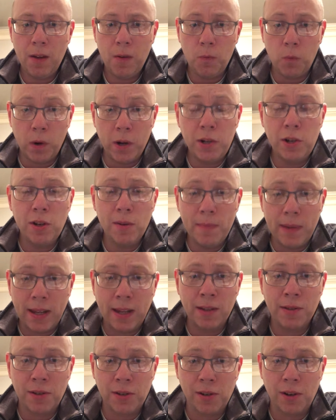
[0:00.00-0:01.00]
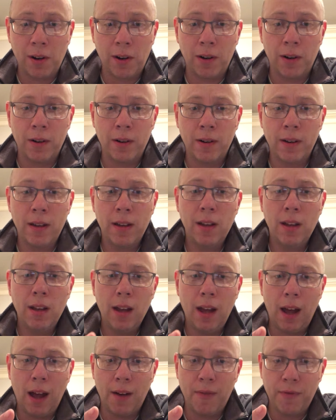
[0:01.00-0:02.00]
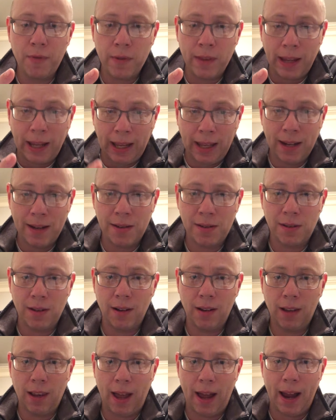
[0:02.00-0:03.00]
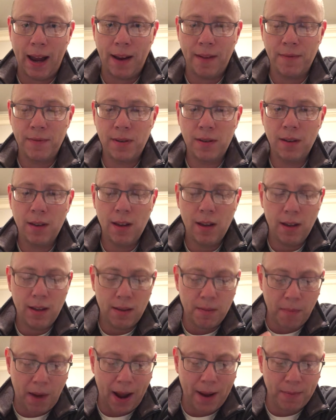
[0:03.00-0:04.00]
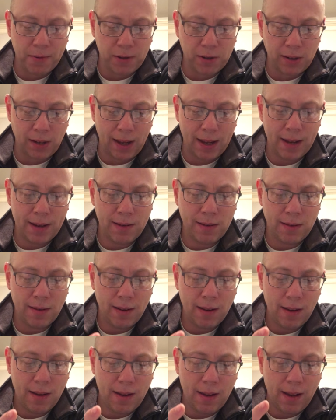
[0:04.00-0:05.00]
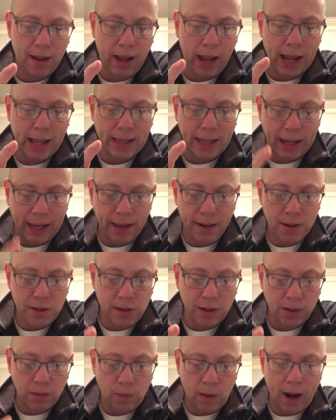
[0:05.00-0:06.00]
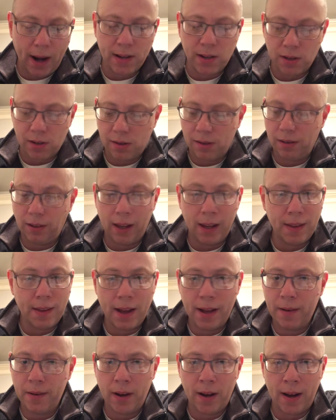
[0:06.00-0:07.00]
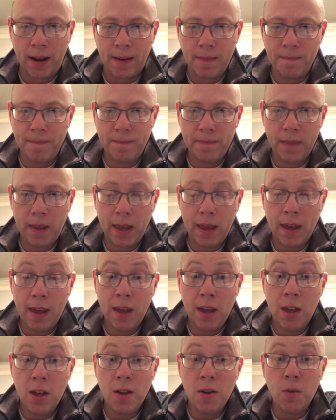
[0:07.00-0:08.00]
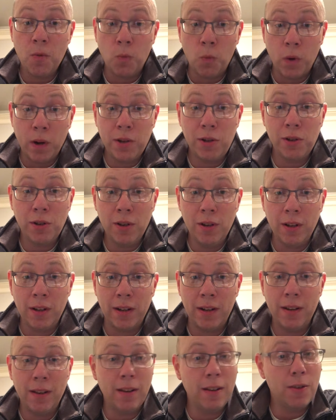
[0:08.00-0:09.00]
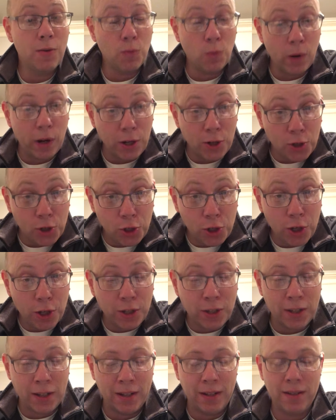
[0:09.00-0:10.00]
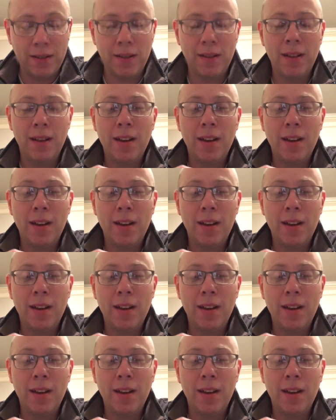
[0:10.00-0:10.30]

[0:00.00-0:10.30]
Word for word: we should be concerned uh, for the innocent lives. The Bible says, and the innocent righteous slay thou not. We should, we shouldn't